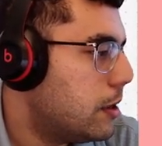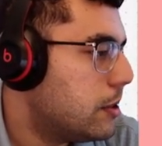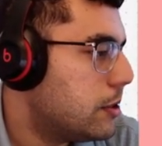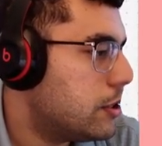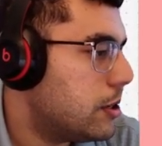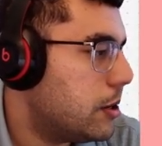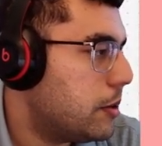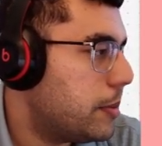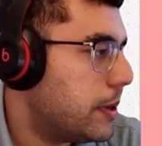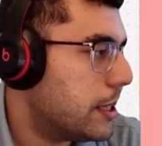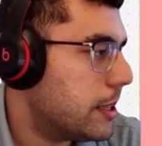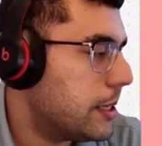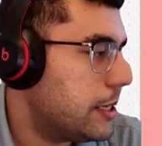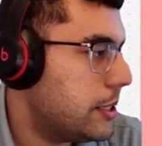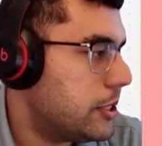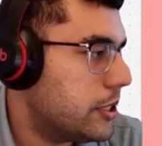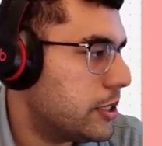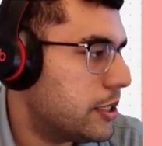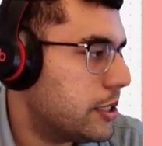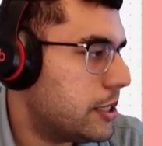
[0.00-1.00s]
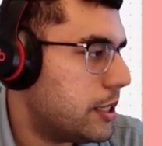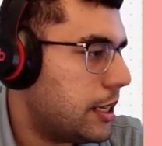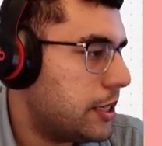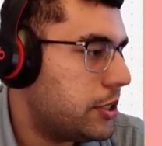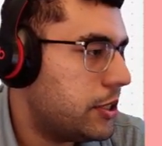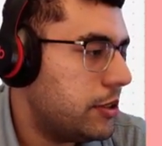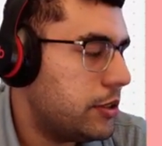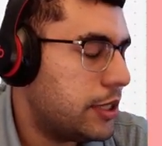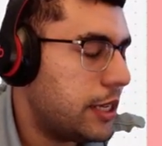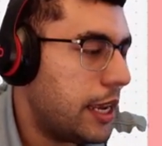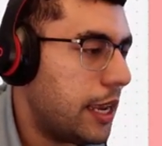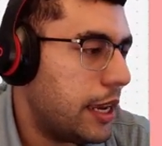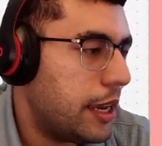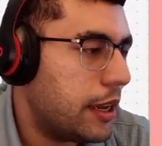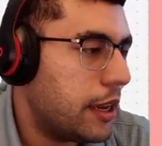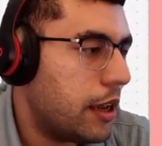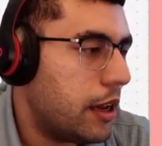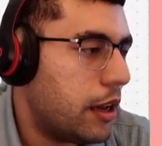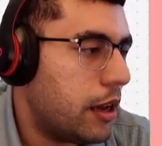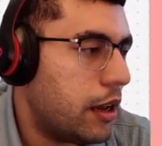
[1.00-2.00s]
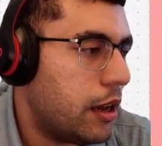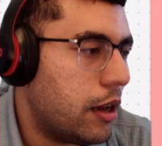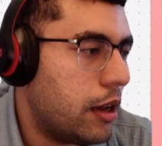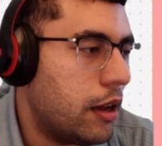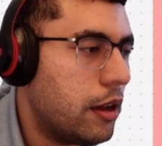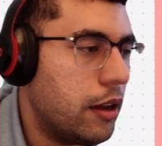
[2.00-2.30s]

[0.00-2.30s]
So bit.ly just lets you take a